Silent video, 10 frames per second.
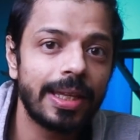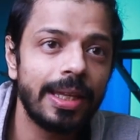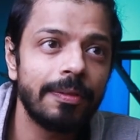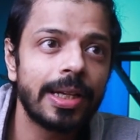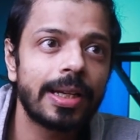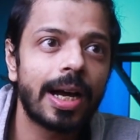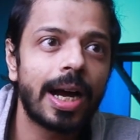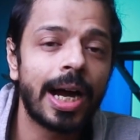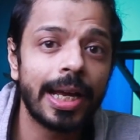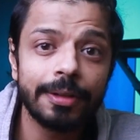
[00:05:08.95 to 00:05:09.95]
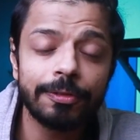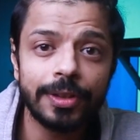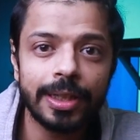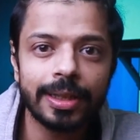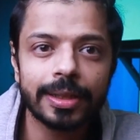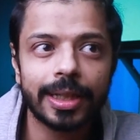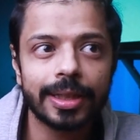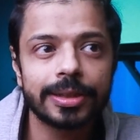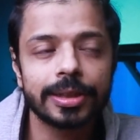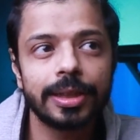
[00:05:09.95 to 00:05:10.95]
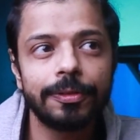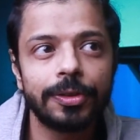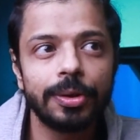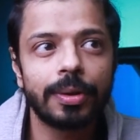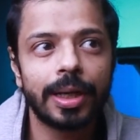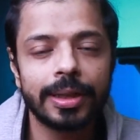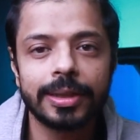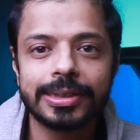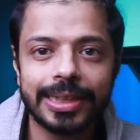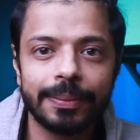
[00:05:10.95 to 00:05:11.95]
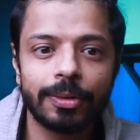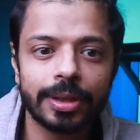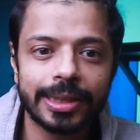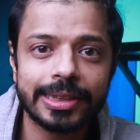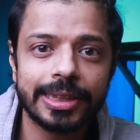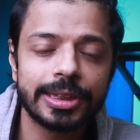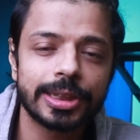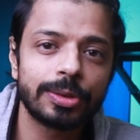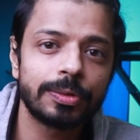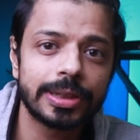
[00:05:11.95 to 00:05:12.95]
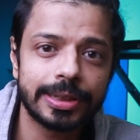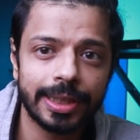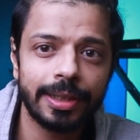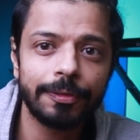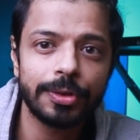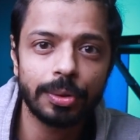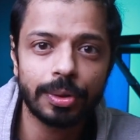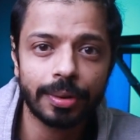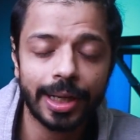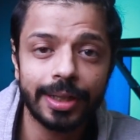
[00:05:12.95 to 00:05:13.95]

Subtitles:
even I feel that if you are in the same organization over there, if you try,